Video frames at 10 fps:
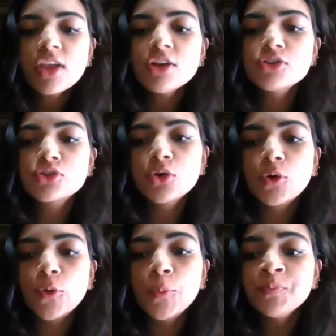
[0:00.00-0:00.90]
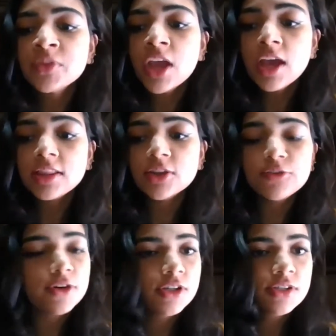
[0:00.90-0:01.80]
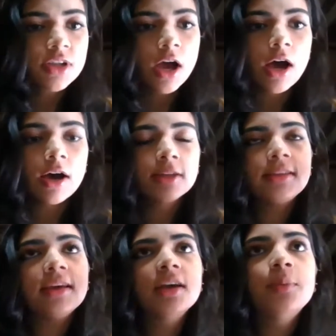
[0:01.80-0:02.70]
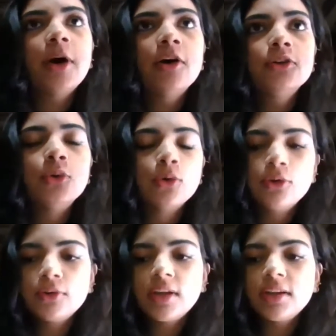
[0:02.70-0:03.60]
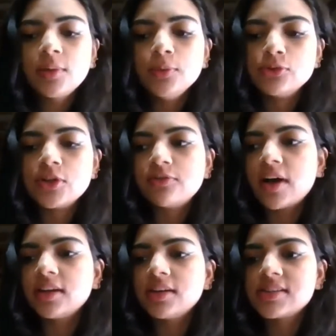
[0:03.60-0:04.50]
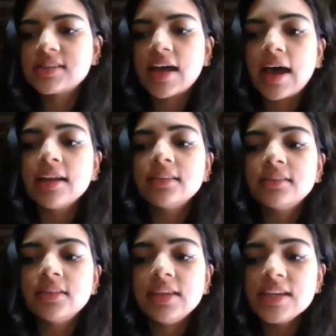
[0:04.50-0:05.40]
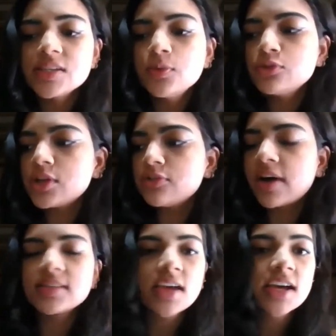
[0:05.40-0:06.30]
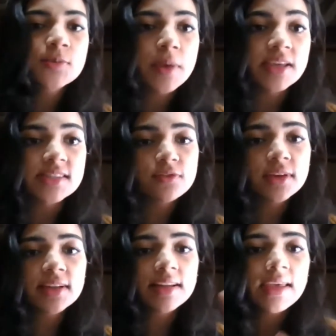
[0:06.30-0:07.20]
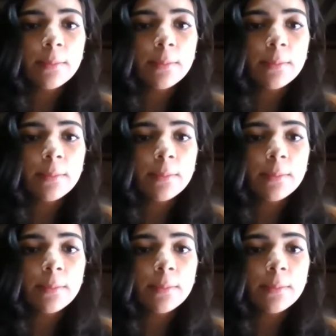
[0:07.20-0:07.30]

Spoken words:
So, the first thing about goal oriented mutual fund is that these mutual funds are specifically